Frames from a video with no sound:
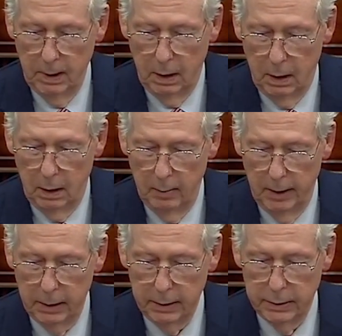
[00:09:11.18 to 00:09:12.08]
All
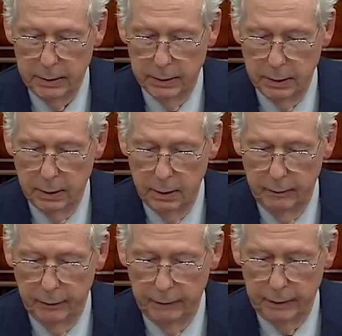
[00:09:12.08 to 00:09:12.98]
Americans
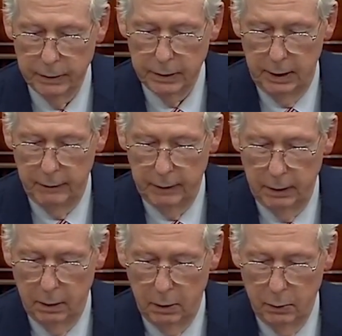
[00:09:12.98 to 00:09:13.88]
deserve to feel safe in
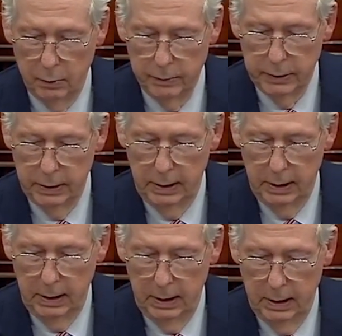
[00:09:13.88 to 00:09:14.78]
their homes
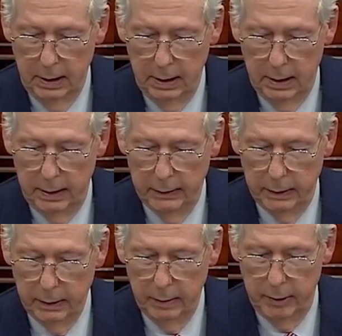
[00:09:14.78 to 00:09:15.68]
and in
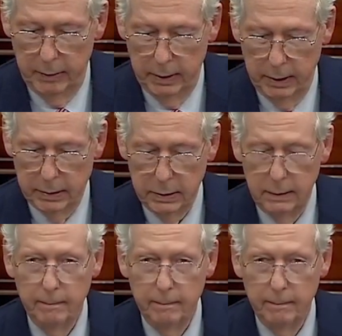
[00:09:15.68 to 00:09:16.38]
their communities.